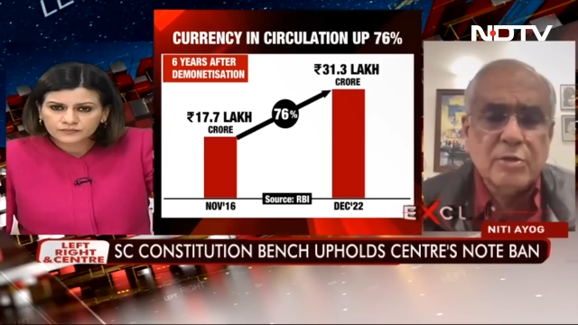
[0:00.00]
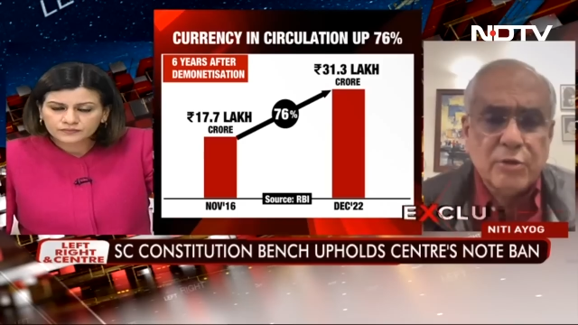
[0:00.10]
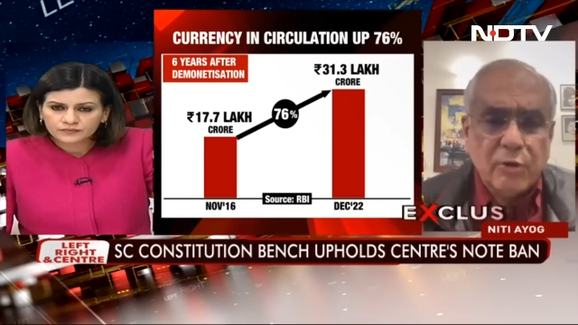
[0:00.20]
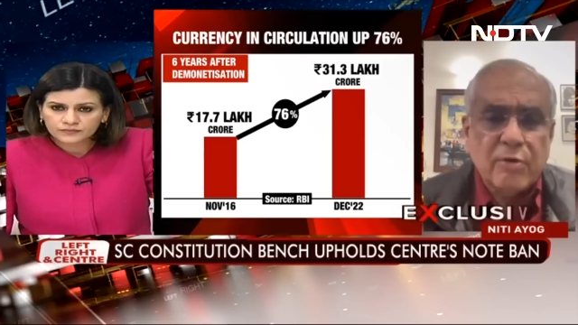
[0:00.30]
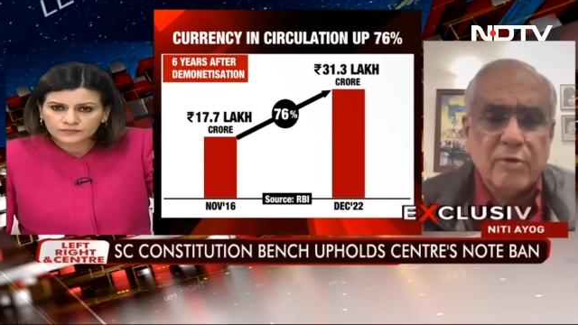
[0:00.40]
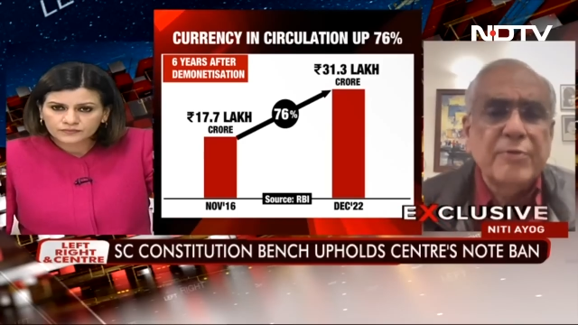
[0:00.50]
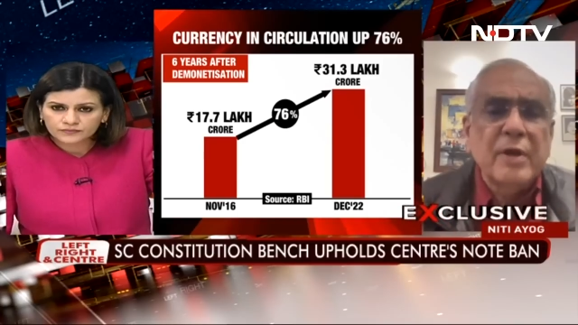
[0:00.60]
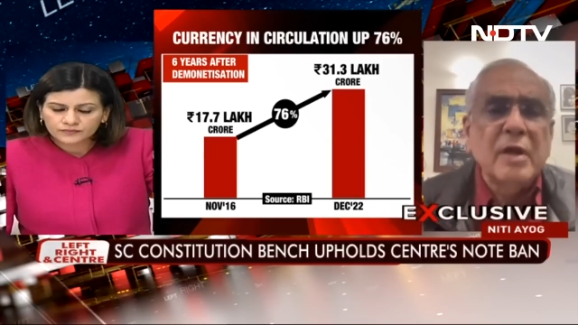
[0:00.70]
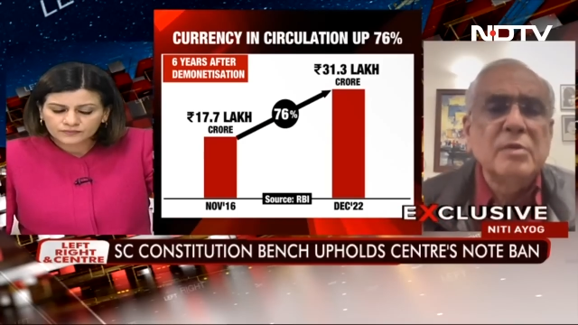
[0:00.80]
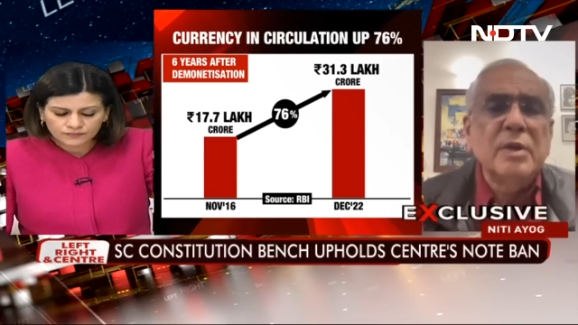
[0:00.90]
Speaker 1: sure of the
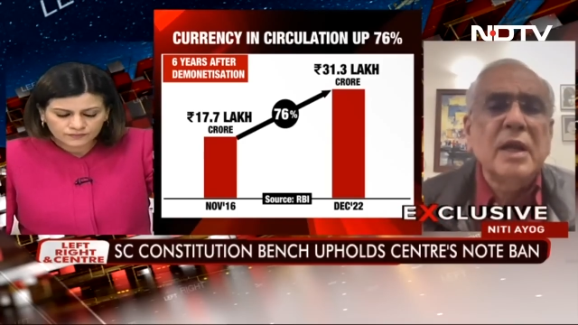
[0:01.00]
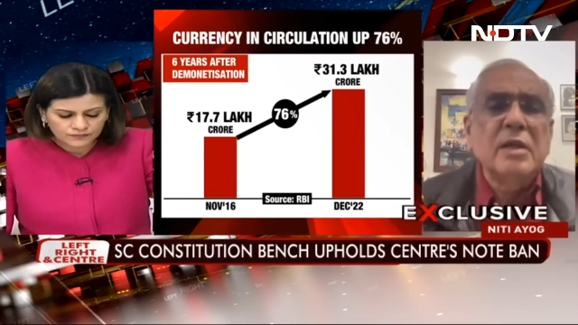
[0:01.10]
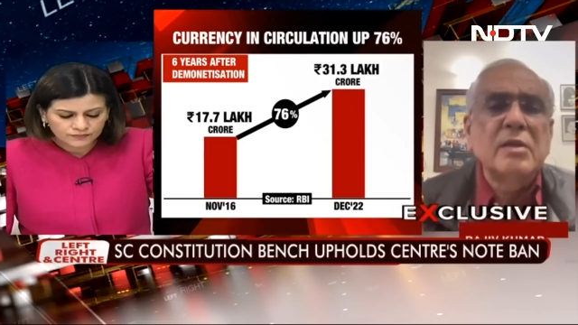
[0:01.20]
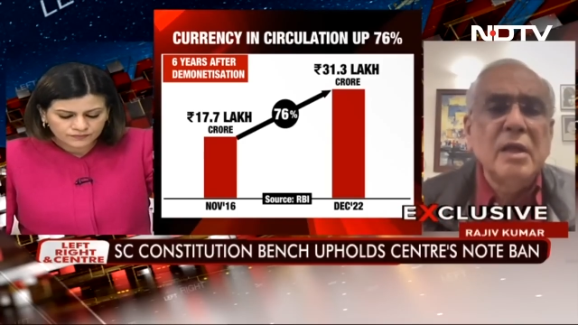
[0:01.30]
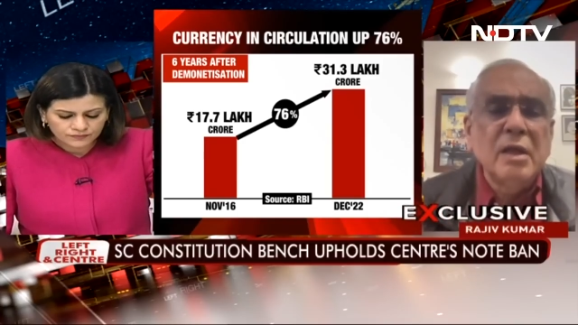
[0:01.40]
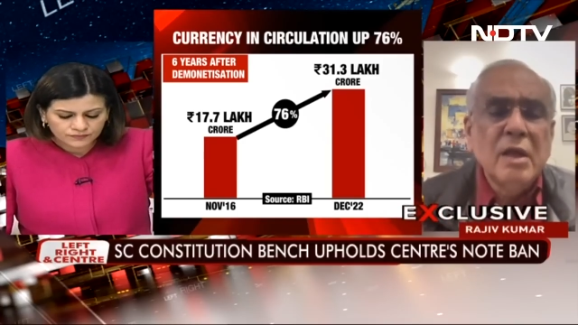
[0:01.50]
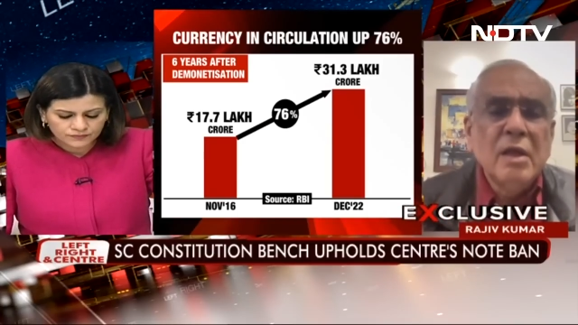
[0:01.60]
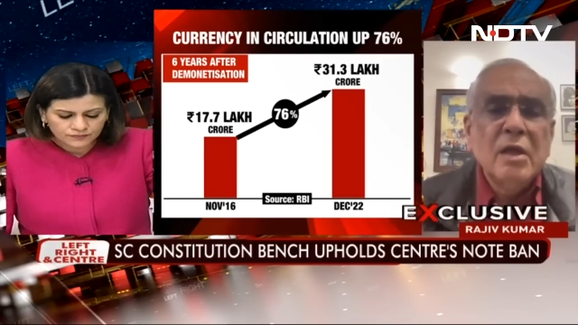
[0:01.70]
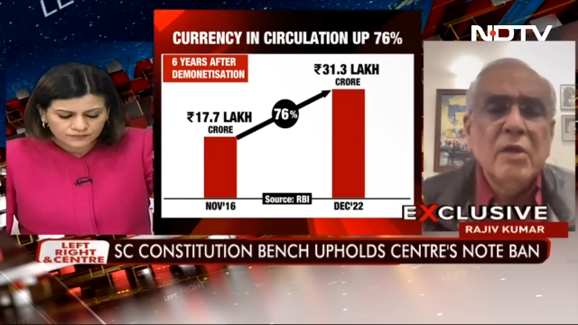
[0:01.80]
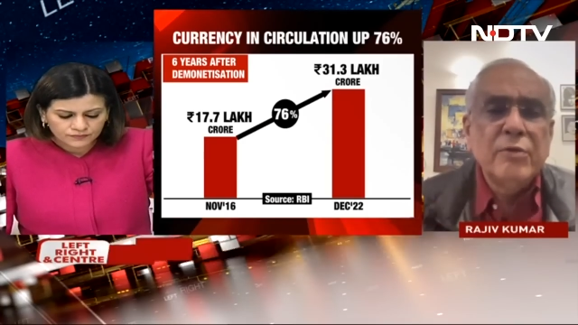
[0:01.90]
figures, but I think
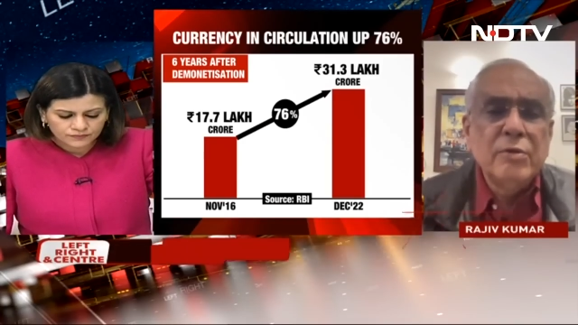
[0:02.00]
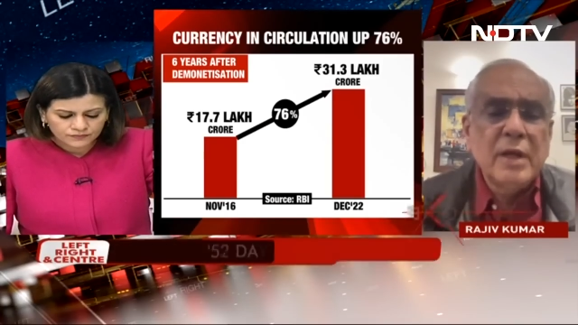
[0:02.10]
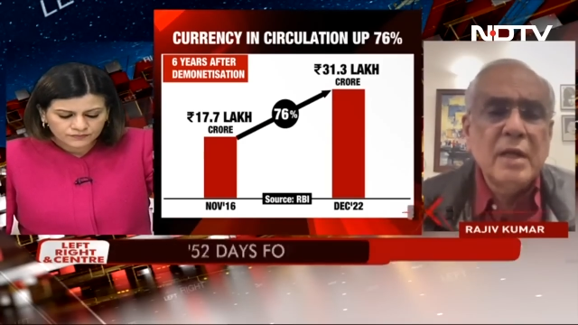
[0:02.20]
if you look